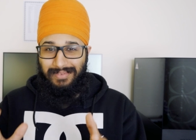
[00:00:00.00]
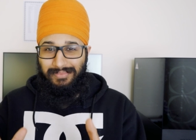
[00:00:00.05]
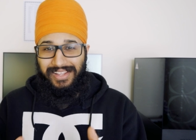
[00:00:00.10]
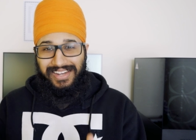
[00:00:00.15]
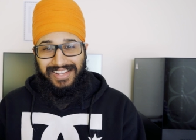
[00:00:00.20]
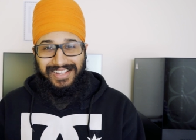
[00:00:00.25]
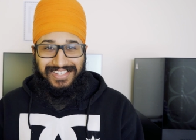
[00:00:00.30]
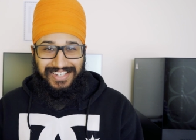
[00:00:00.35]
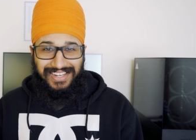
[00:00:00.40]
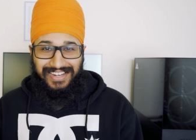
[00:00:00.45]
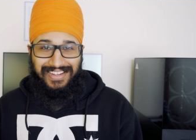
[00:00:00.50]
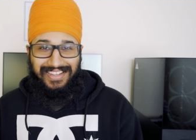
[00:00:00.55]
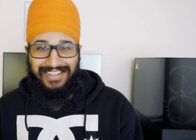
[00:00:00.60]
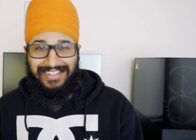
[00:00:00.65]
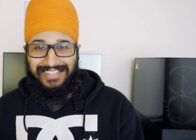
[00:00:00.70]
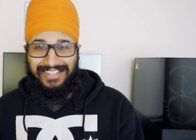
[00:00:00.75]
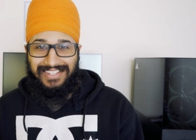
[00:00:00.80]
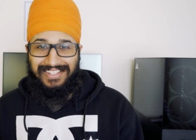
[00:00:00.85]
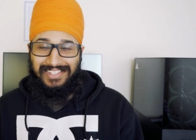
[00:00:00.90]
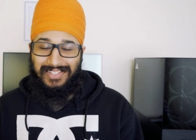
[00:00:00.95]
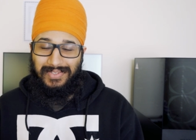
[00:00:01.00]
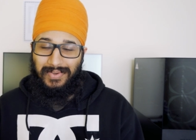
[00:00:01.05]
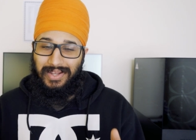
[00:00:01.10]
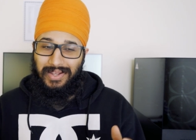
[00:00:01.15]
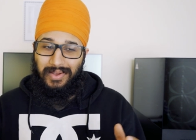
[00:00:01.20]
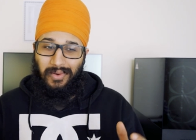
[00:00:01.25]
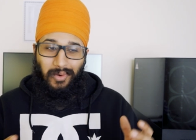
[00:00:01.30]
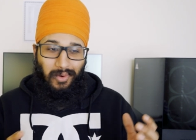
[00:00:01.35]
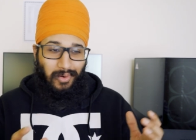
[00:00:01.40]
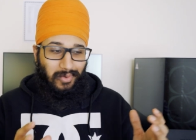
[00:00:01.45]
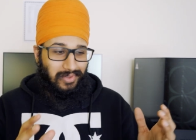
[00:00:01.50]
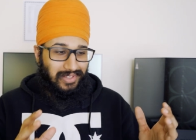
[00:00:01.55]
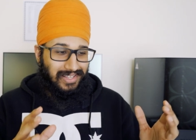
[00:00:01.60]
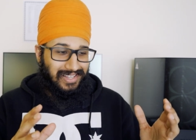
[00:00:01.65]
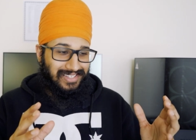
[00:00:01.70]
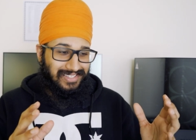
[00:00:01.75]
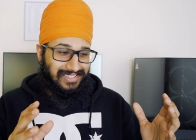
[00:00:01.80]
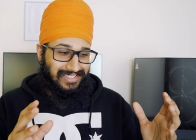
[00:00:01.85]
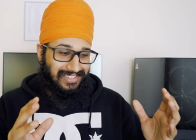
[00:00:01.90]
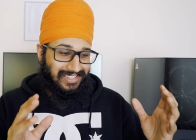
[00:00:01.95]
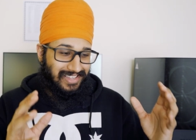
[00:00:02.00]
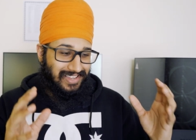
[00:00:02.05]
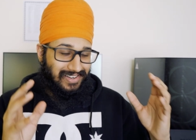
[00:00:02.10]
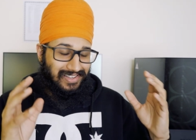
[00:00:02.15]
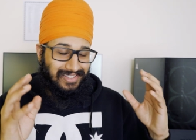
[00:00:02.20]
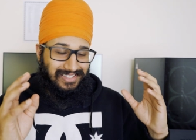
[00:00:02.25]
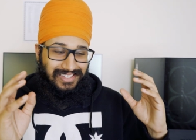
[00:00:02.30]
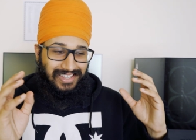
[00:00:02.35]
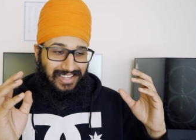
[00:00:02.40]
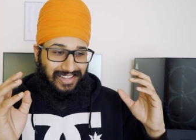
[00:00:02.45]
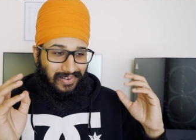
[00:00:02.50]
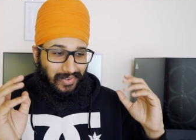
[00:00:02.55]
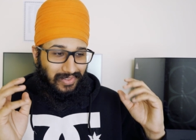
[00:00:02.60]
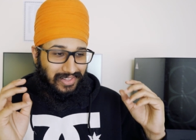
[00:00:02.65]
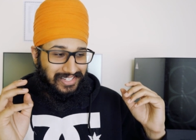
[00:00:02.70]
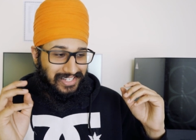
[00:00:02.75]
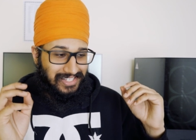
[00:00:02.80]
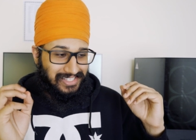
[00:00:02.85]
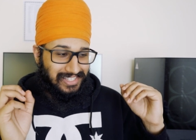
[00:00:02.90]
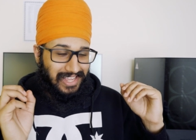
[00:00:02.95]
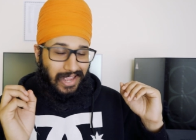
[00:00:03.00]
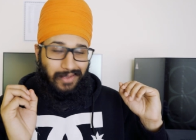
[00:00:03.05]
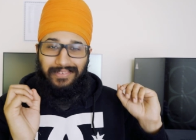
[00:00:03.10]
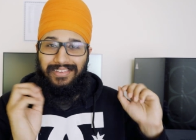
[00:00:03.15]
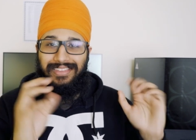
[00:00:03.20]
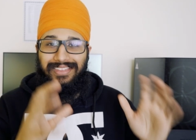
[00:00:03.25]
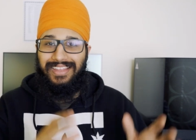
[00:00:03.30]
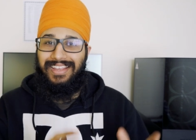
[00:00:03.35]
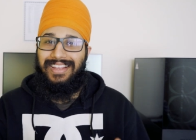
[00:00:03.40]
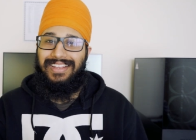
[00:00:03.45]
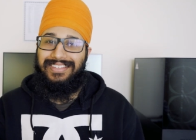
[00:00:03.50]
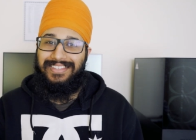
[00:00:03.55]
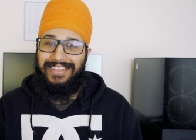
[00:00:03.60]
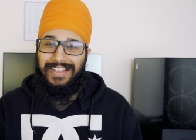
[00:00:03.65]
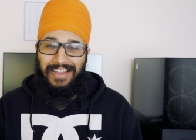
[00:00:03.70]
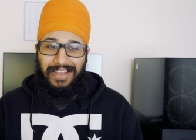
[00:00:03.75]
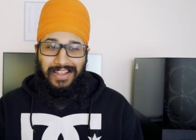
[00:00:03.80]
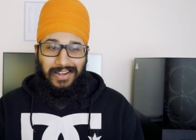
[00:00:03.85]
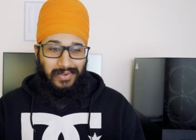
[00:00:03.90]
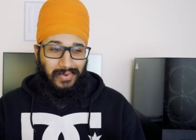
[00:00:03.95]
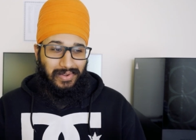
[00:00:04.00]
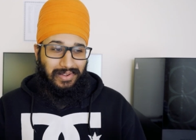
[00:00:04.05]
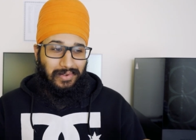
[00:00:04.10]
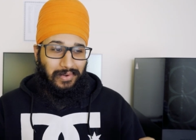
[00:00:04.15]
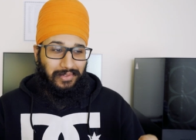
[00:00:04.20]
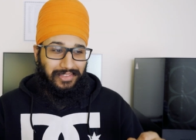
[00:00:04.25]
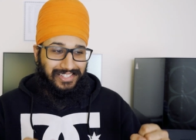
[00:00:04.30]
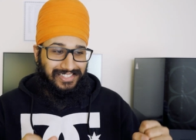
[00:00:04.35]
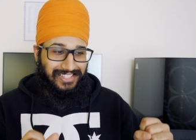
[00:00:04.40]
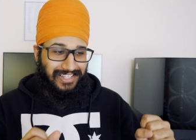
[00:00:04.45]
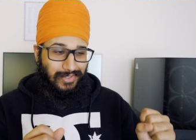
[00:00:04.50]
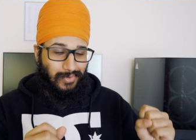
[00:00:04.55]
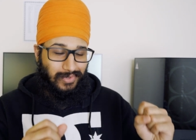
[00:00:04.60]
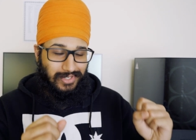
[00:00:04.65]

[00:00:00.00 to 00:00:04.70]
are bloody geniuses, doing all these, you know, technology savvy things, doing all these things